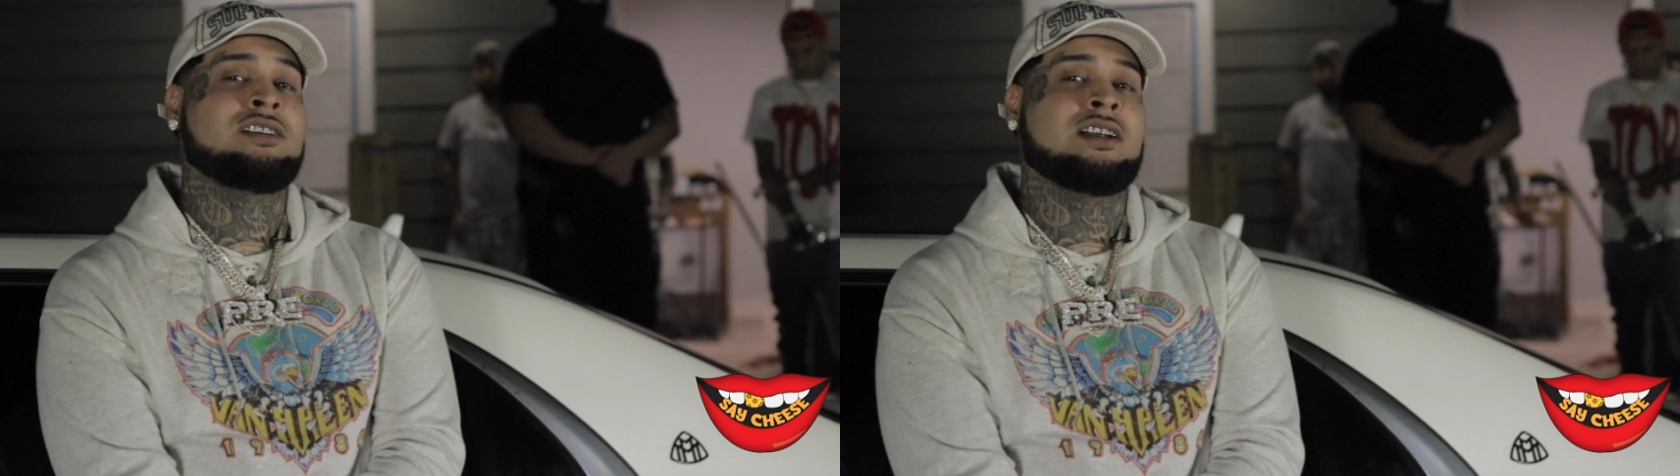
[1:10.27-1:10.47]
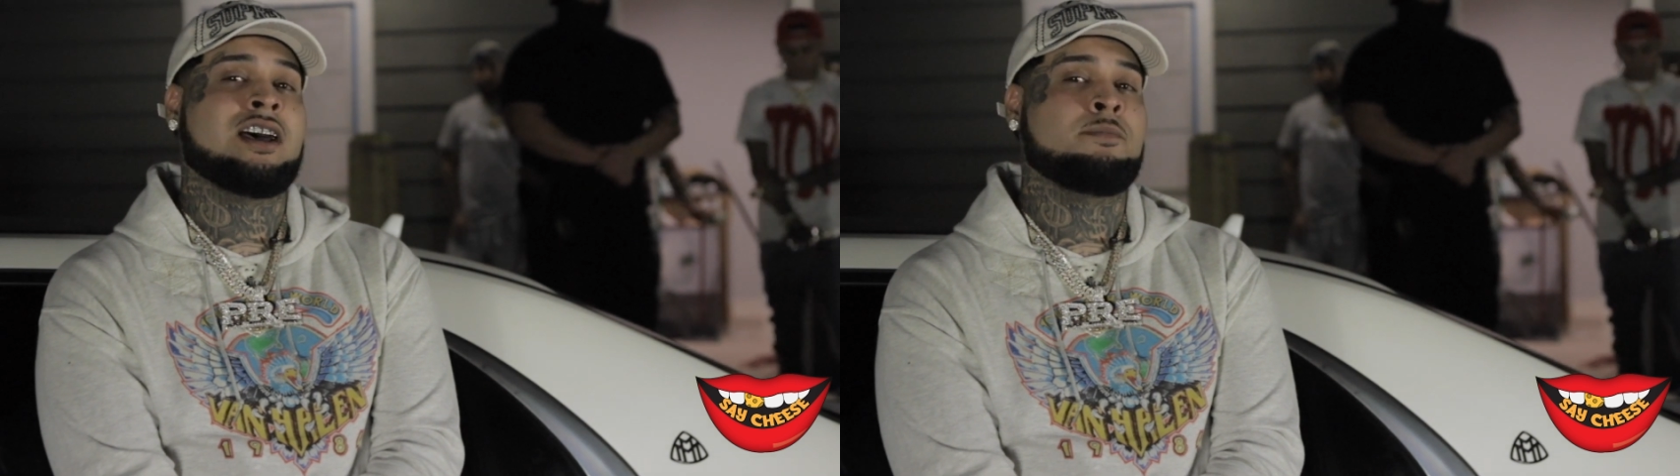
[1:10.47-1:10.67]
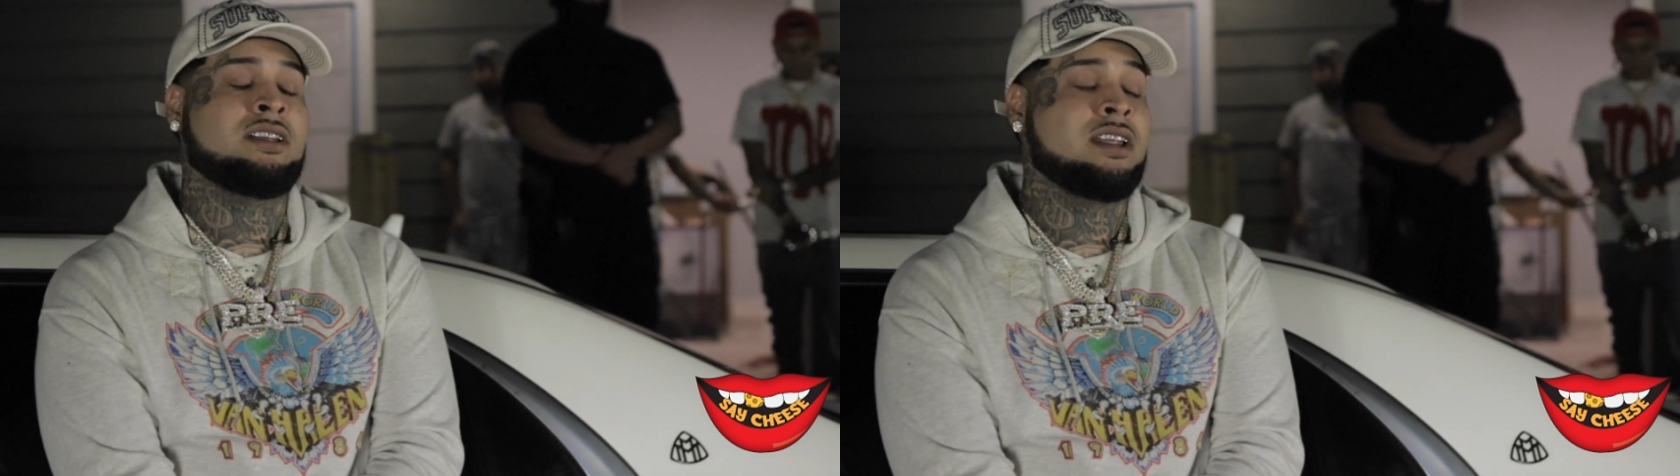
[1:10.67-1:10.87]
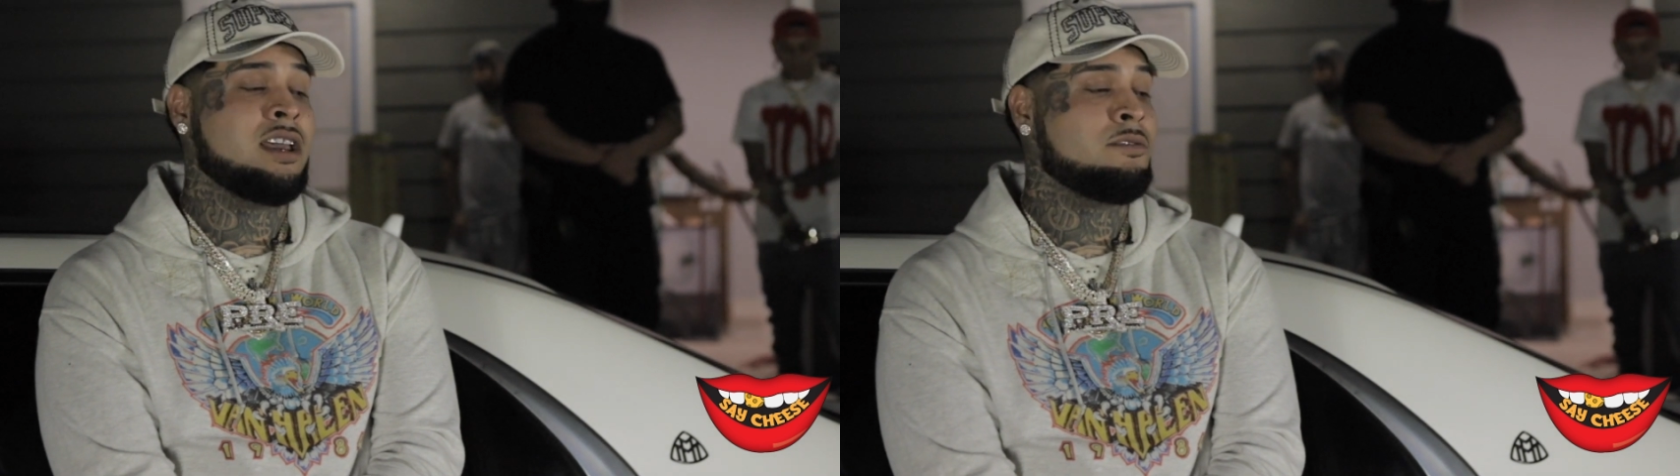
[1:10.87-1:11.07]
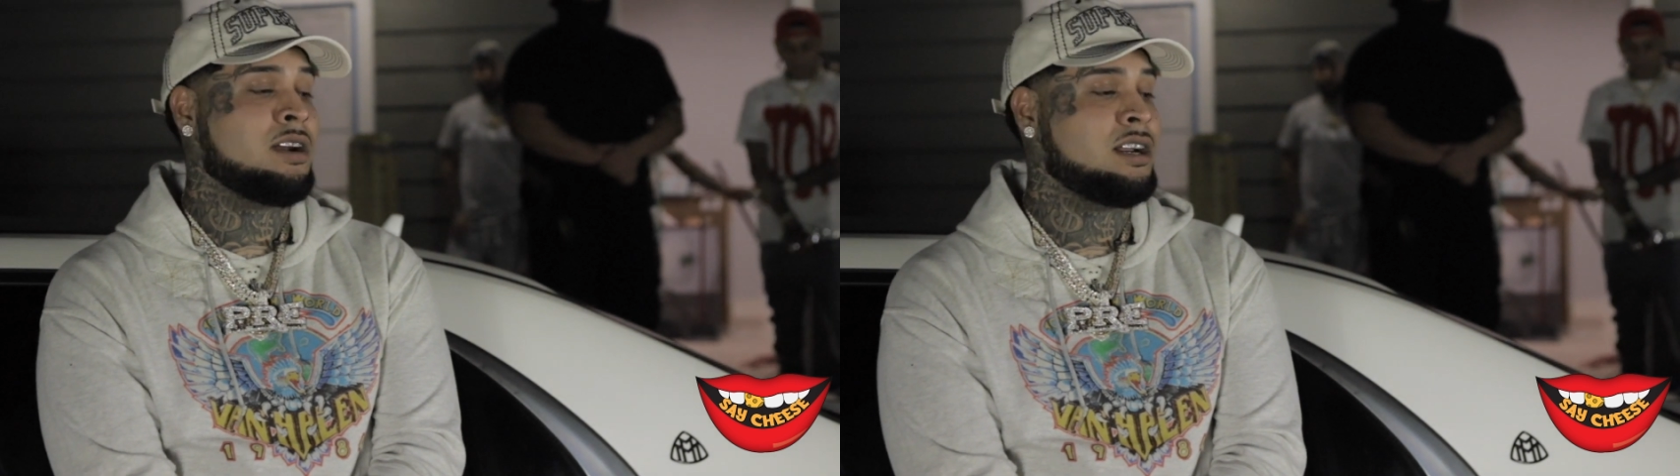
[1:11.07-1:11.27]
shit, I'd be
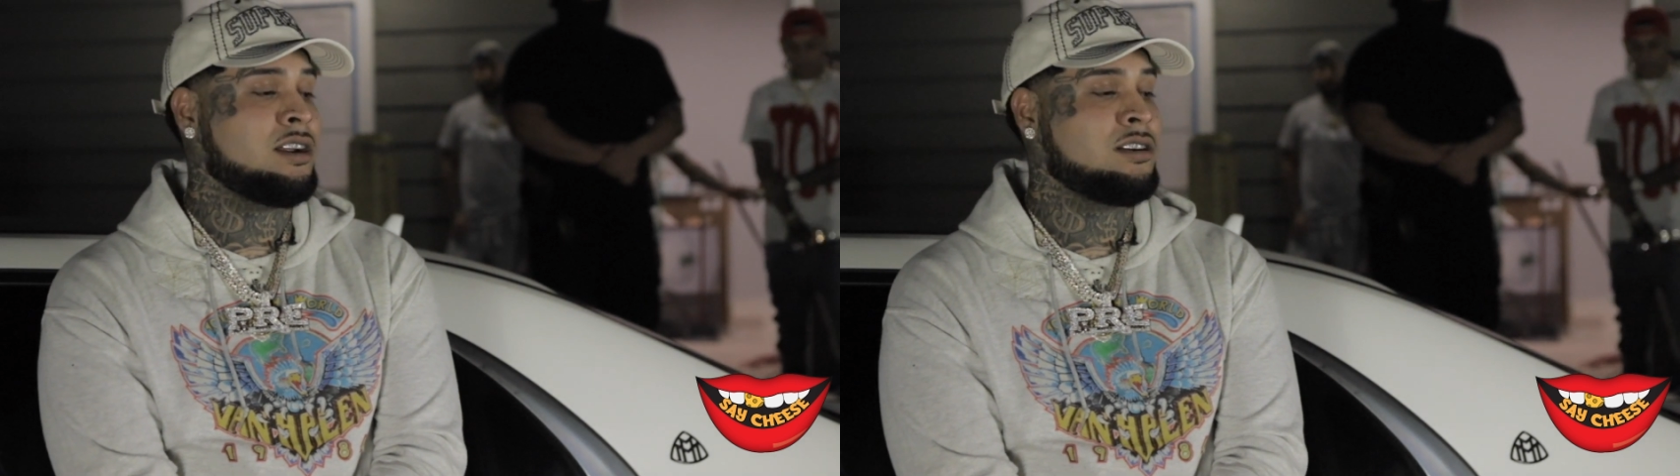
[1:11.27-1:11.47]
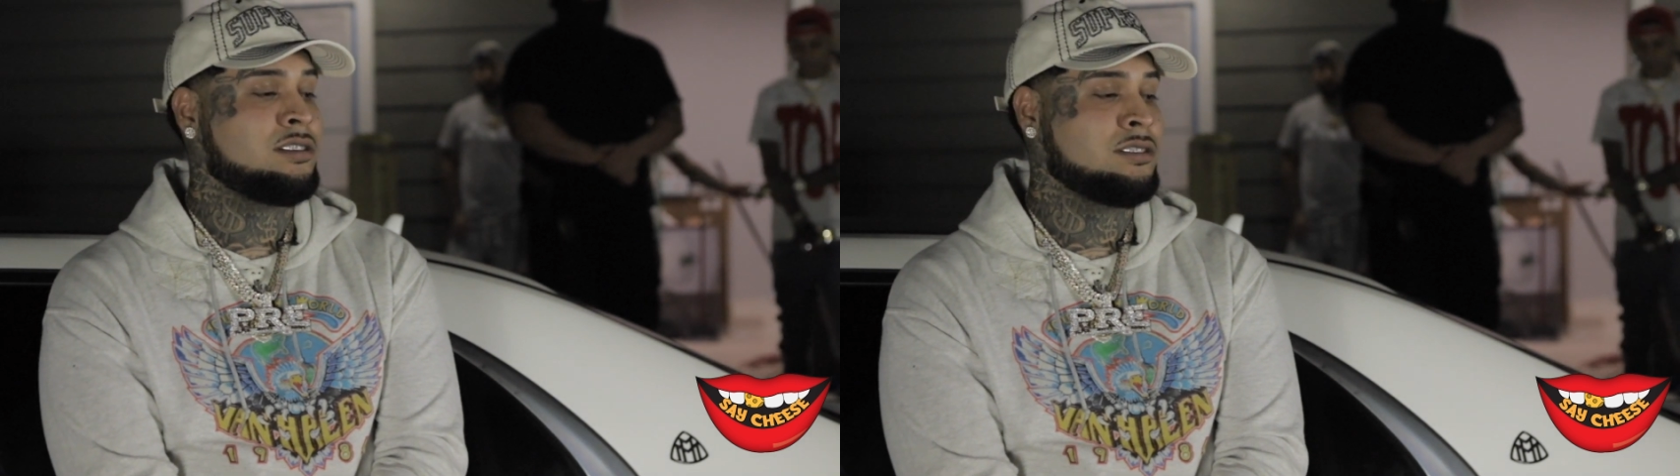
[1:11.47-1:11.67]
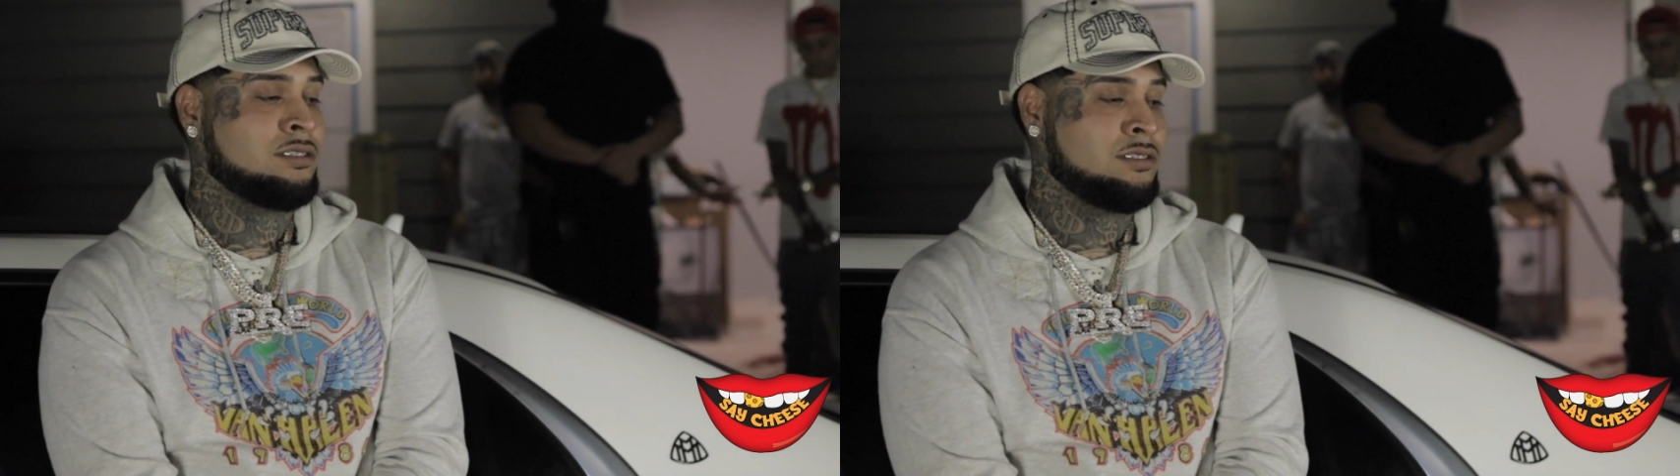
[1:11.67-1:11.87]
dead right now.